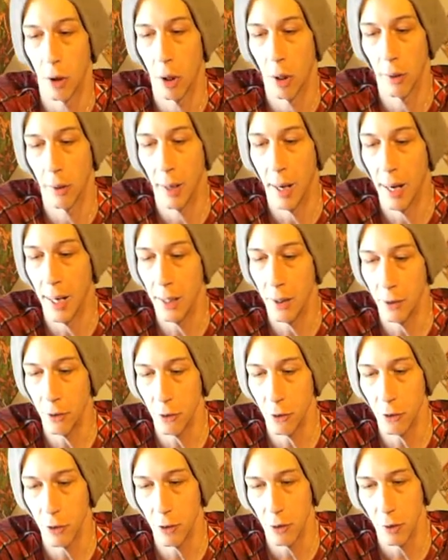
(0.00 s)
are
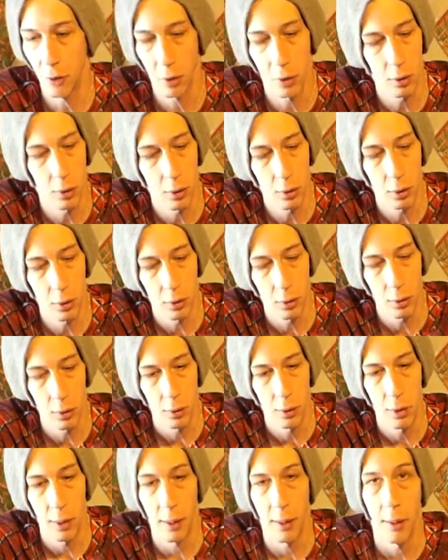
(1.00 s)
nice.
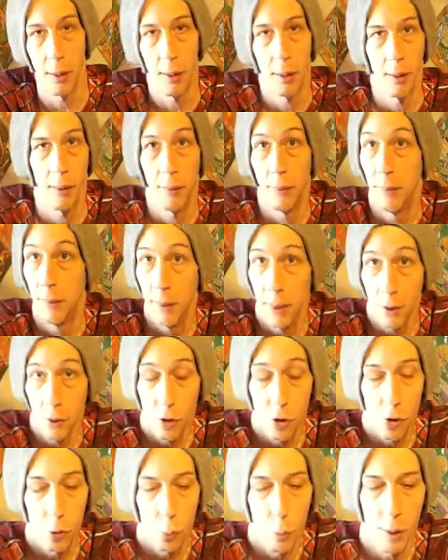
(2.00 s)
And
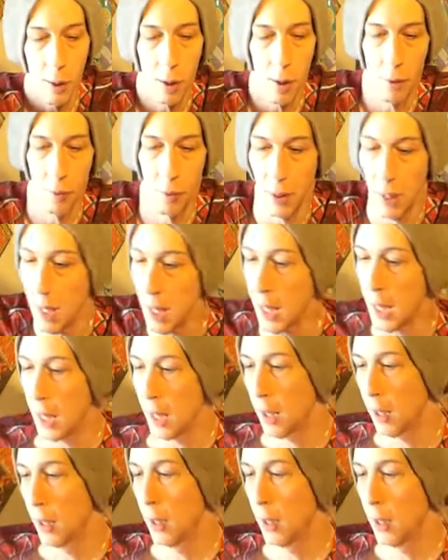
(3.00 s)
this is where the